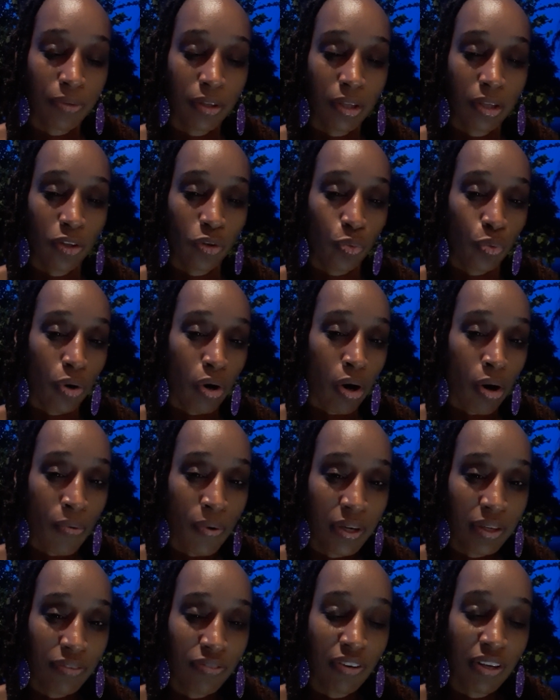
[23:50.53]
because we're
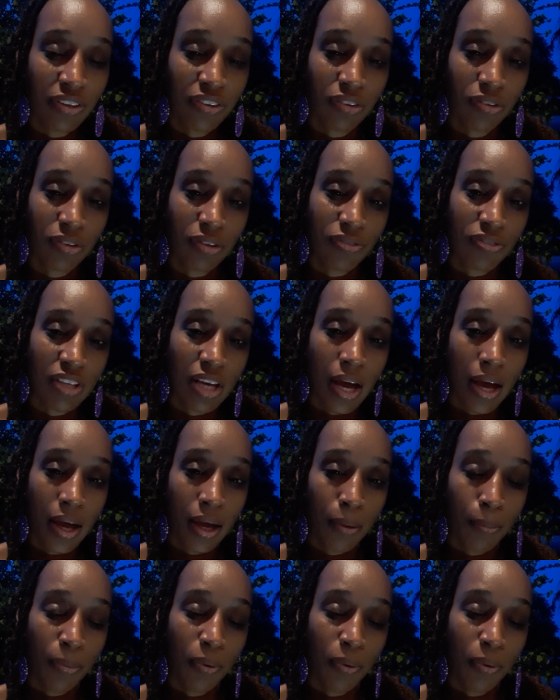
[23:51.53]
already vessels of time.